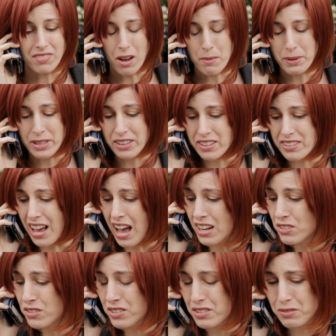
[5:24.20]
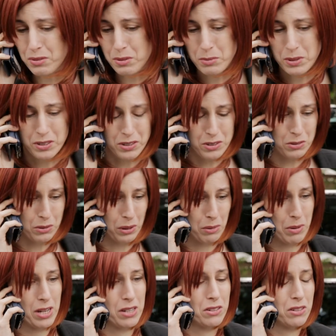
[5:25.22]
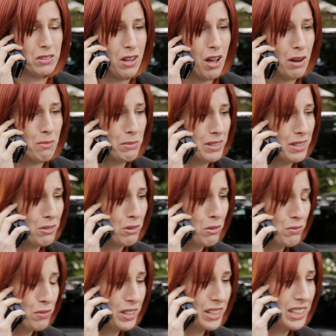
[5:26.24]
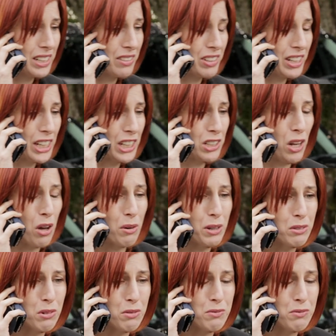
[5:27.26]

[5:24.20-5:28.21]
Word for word: I mean, there's hundreds of women that are talking about it online, but they're all freaking giving it glowing